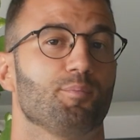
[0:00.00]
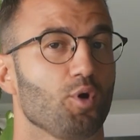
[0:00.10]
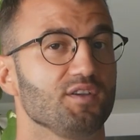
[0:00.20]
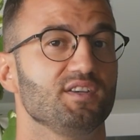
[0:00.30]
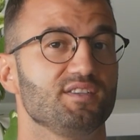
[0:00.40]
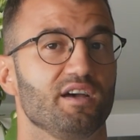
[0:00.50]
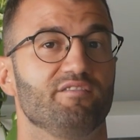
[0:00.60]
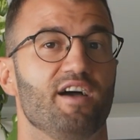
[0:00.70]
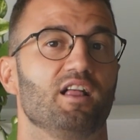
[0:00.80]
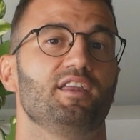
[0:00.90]
The process
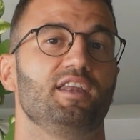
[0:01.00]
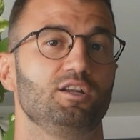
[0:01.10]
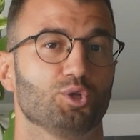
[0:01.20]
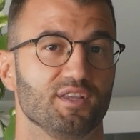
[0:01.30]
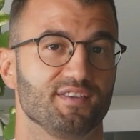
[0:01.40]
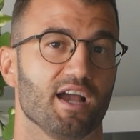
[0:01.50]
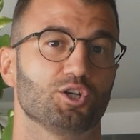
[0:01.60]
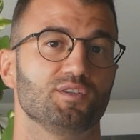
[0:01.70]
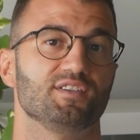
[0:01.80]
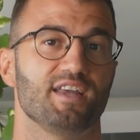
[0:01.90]
of validating
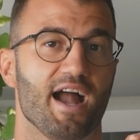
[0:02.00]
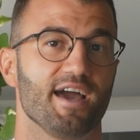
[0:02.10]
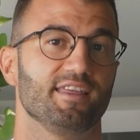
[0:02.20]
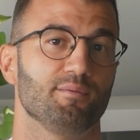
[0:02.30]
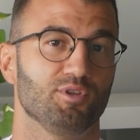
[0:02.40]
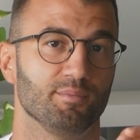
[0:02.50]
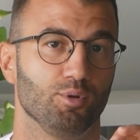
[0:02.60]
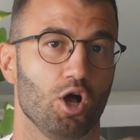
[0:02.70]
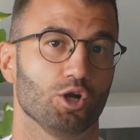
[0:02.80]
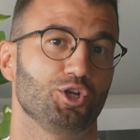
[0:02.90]
transactions and adding them to the
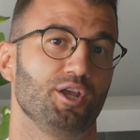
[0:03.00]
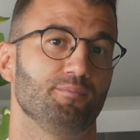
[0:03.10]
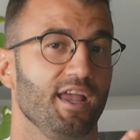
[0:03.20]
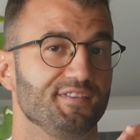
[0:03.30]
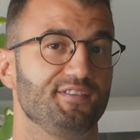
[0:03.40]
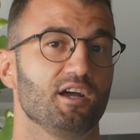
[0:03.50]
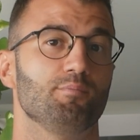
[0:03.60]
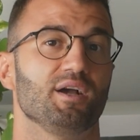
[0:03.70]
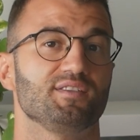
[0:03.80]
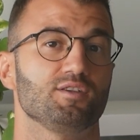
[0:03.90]
blockchain. It's
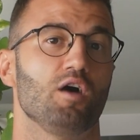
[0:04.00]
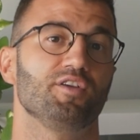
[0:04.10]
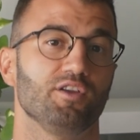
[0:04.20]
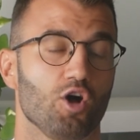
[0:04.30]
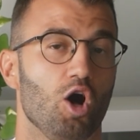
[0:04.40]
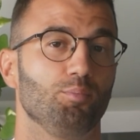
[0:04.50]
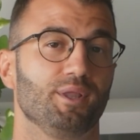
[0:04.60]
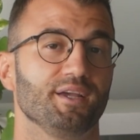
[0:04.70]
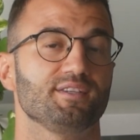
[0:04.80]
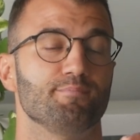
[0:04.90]
done by solving
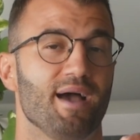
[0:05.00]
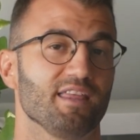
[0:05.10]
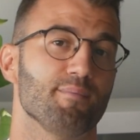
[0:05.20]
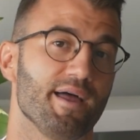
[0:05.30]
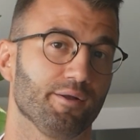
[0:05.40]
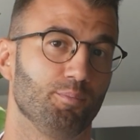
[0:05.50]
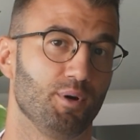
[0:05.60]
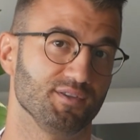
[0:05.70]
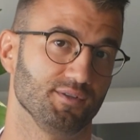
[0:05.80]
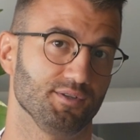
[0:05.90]
complex mathematical
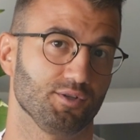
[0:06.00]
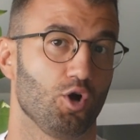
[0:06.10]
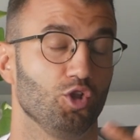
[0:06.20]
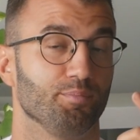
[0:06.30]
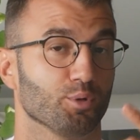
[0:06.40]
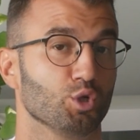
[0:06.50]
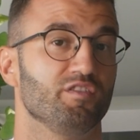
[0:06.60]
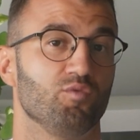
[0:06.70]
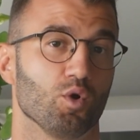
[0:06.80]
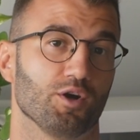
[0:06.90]
puzzles called
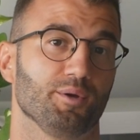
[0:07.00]
proof of work.